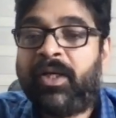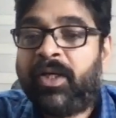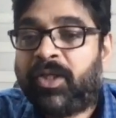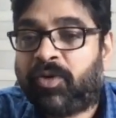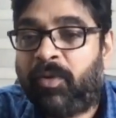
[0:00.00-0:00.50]

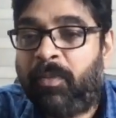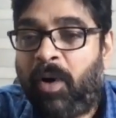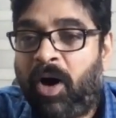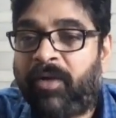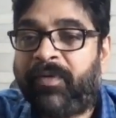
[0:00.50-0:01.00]
So
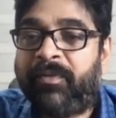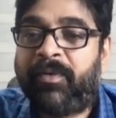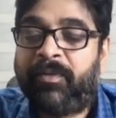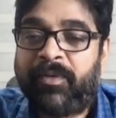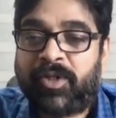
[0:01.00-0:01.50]
mod
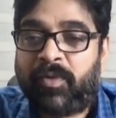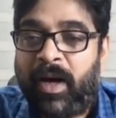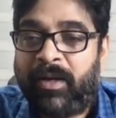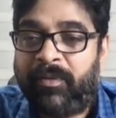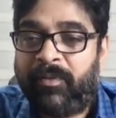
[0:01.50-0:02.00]
V1 square